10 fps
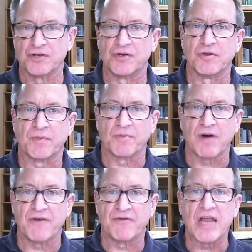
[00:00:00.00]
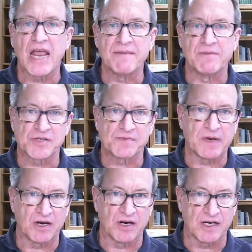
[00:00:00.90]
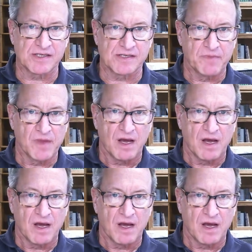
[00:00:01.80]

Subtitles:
to the prophet Amos because